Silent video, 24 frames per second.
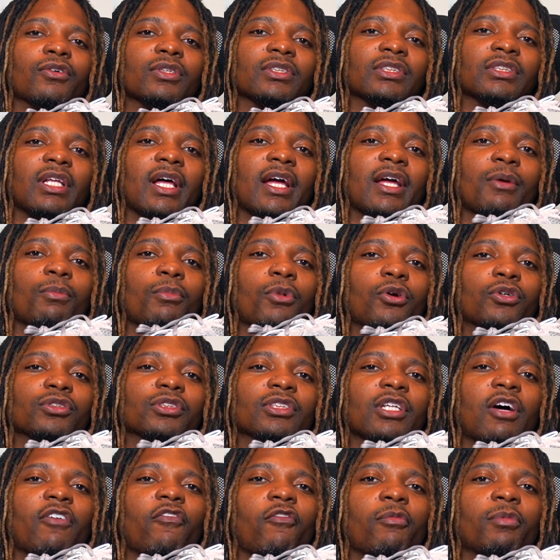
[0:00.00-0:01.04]
It's like
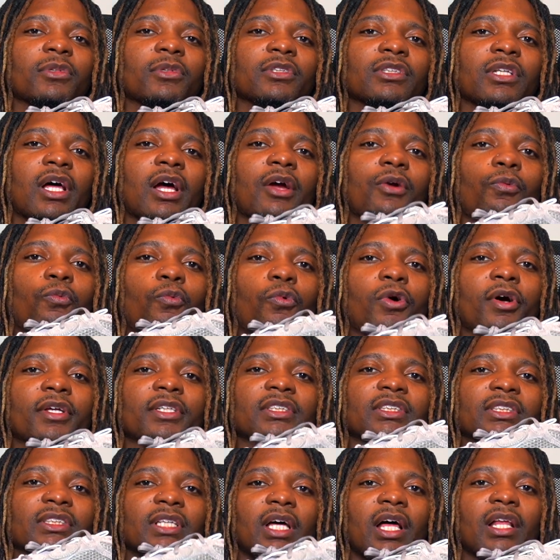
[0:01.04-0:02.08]
most of them is like one
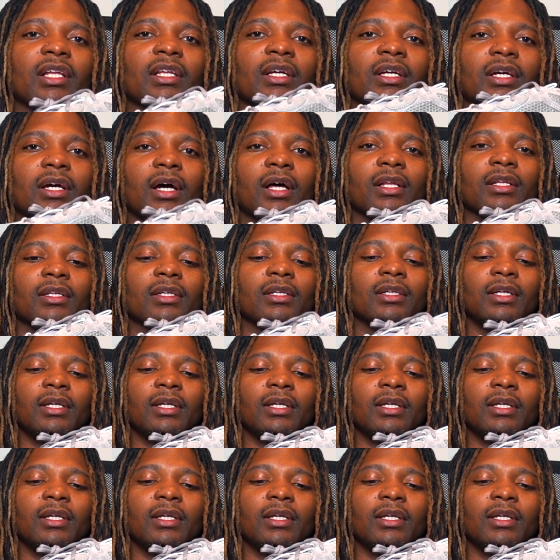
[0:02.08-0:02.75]
solid color.